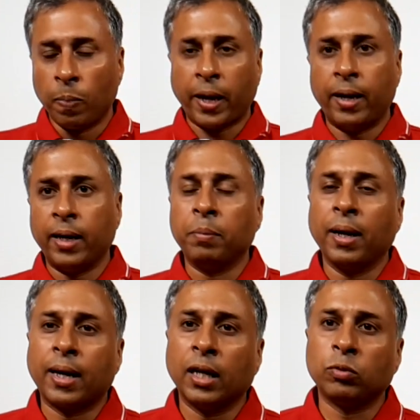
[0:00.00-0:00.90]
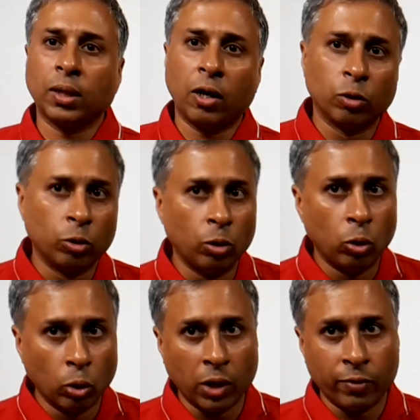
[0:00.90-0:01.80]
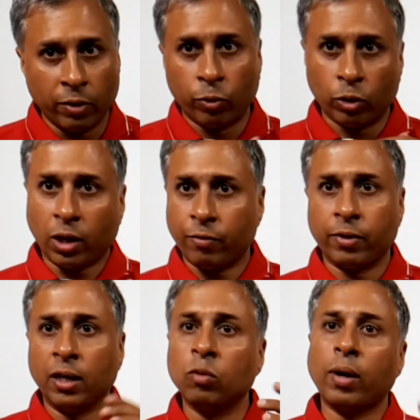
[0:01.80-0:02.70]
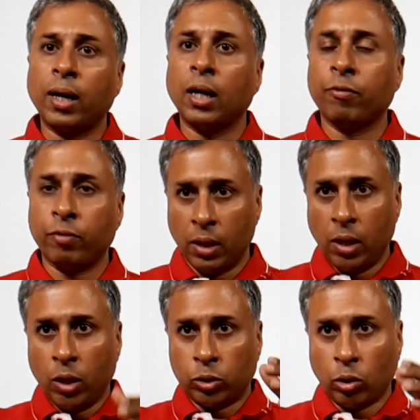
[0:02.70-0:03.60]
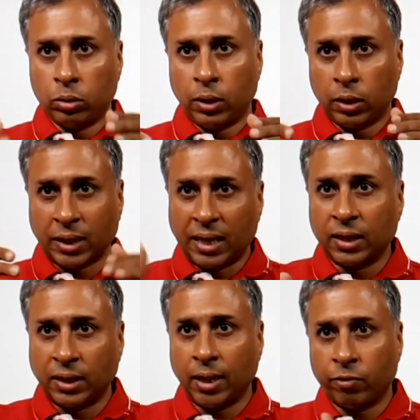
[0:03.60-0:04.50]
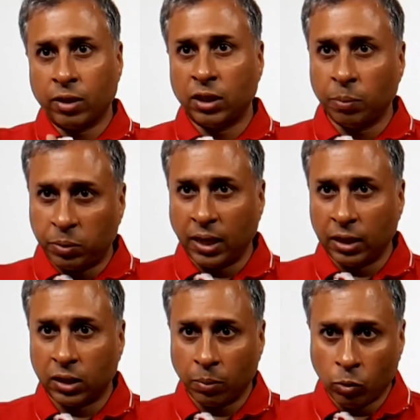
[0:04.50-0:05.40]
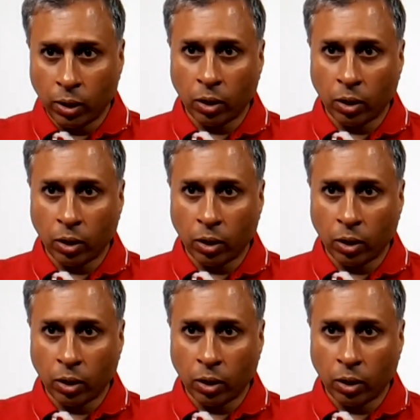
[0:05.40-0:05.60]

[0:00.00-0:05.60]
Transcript: And in my case, when I have to do low level photography in wildlife, so the center seat of the gypsy is removed.